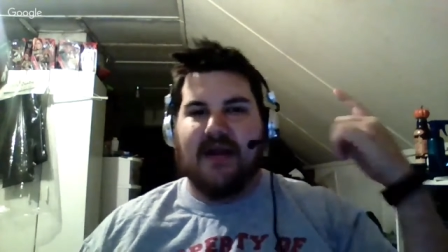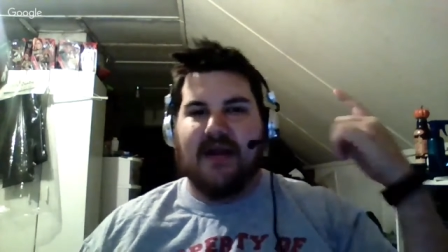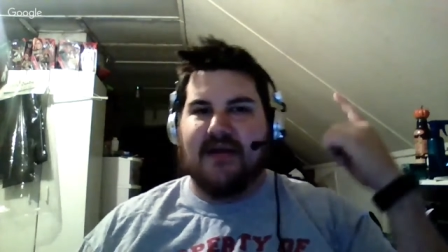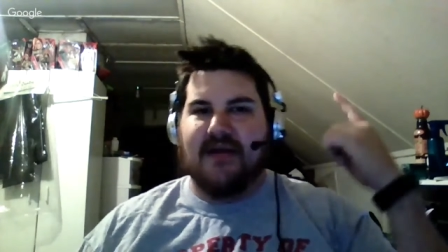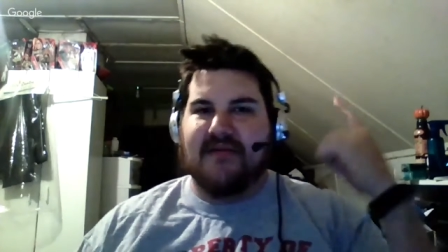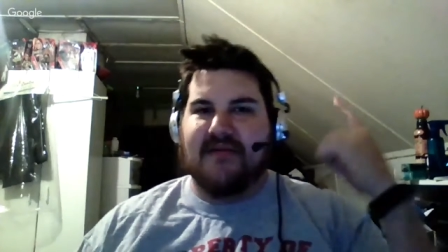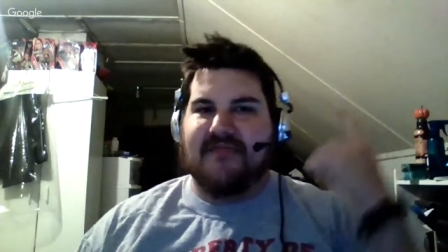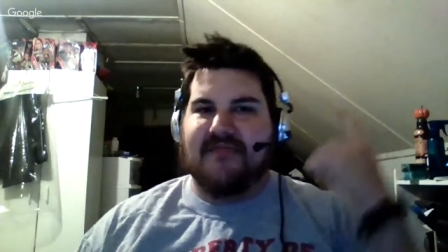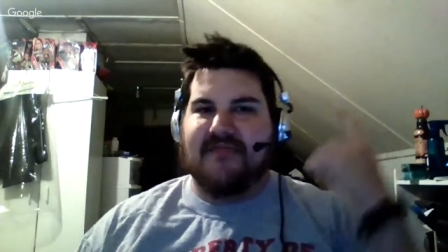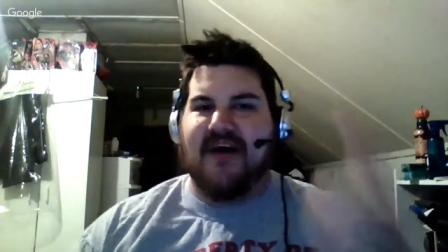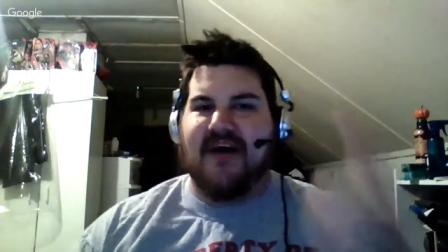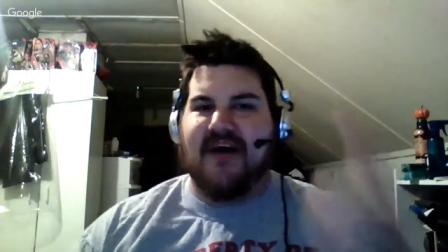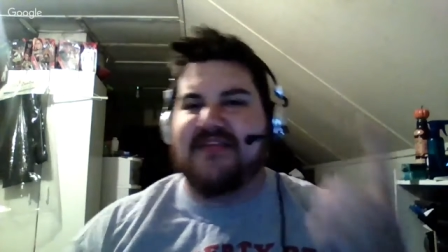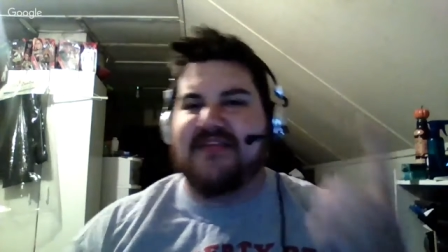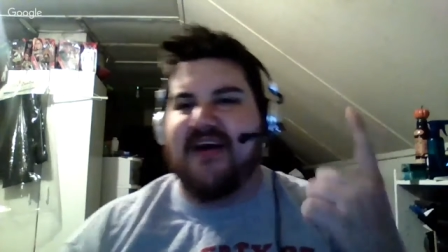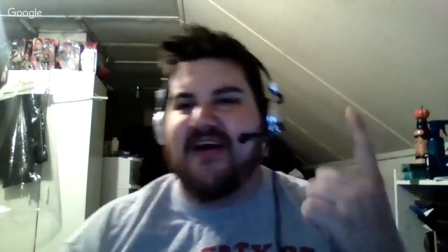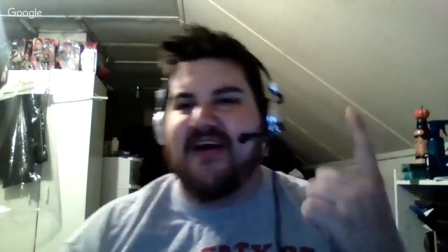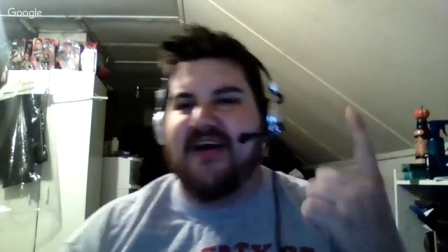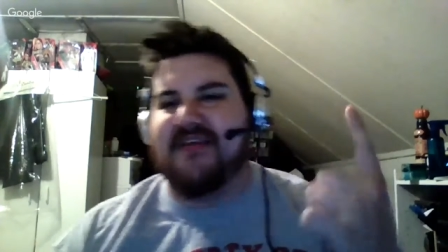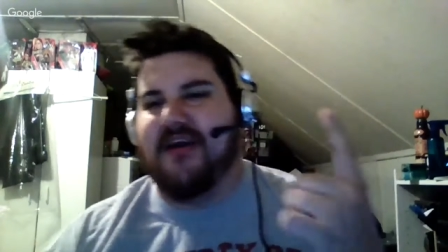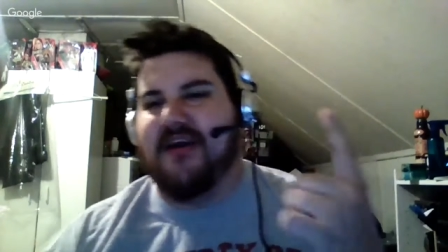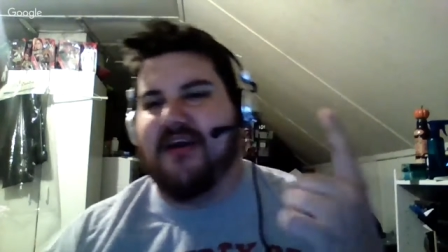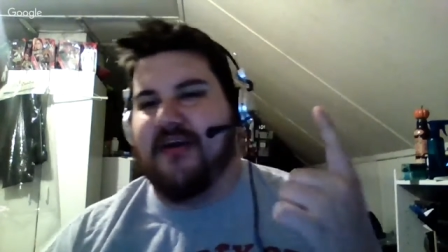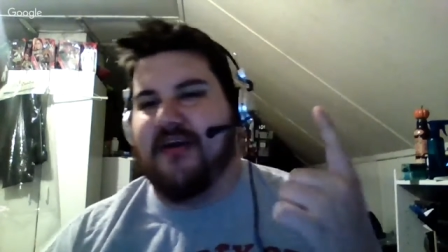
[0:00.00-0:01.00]

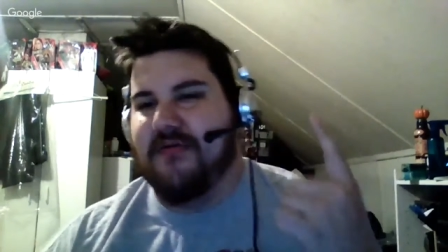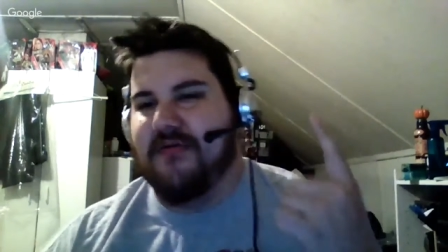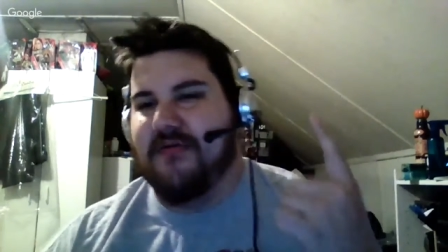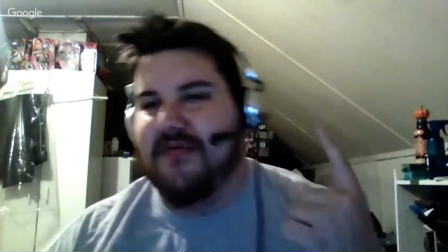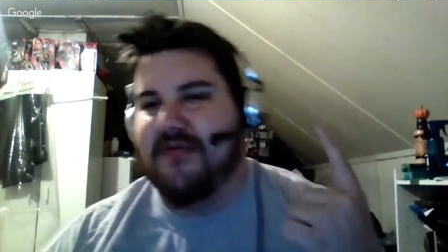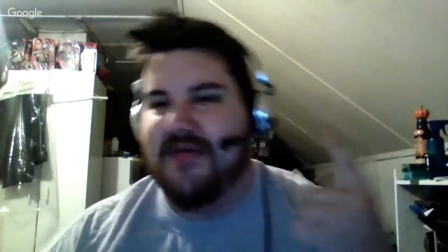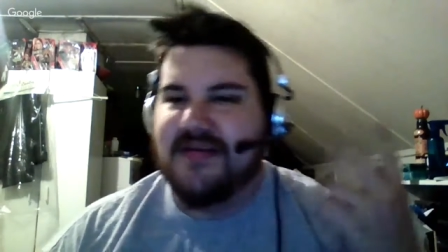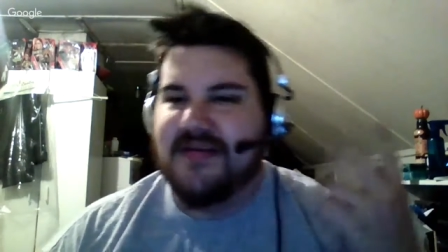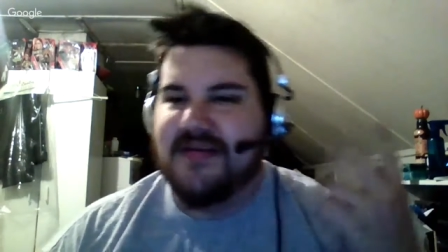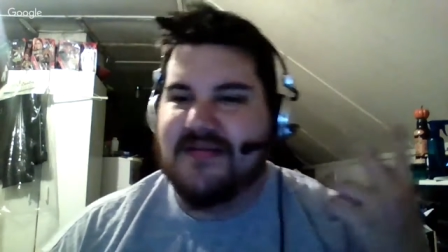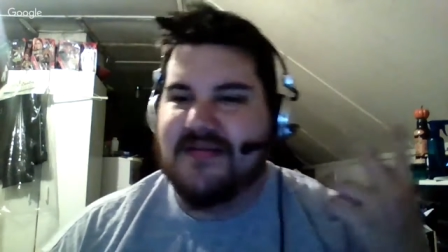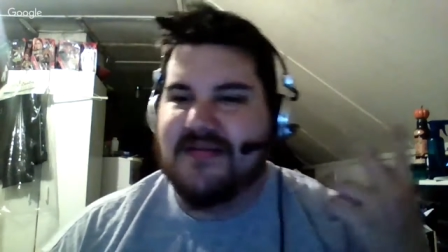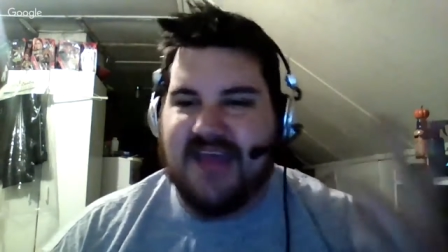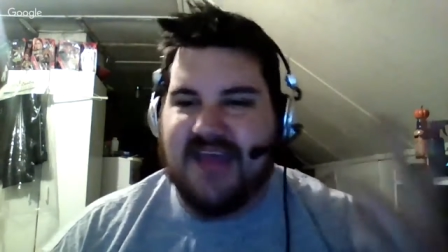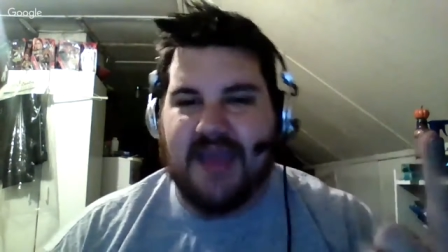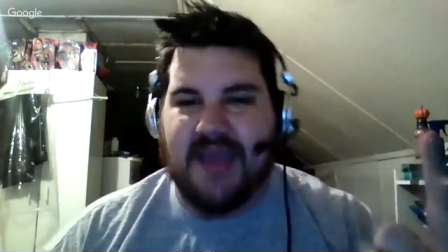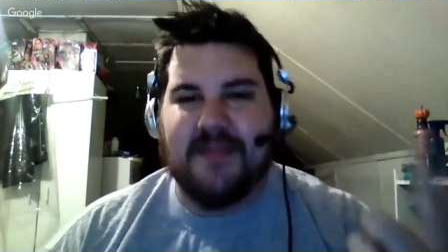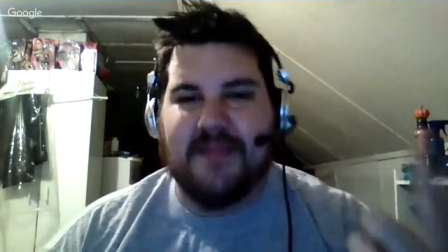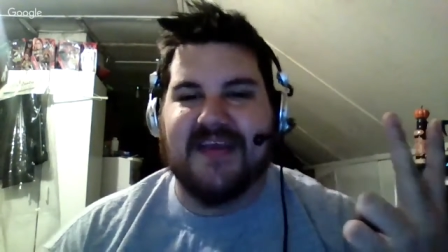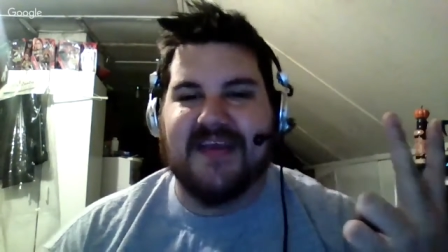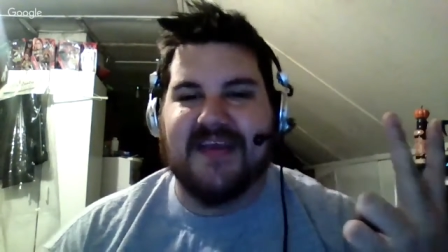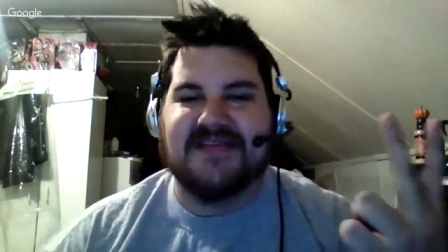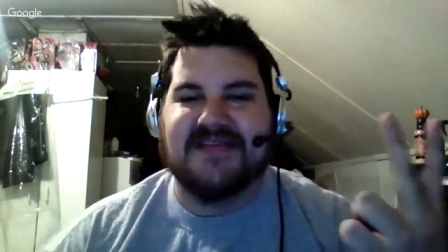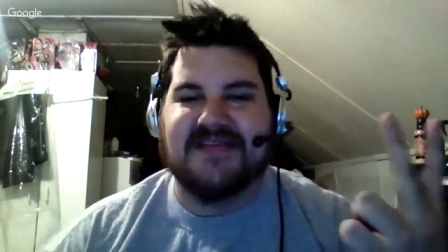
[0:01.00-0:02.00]
Fandango, Damien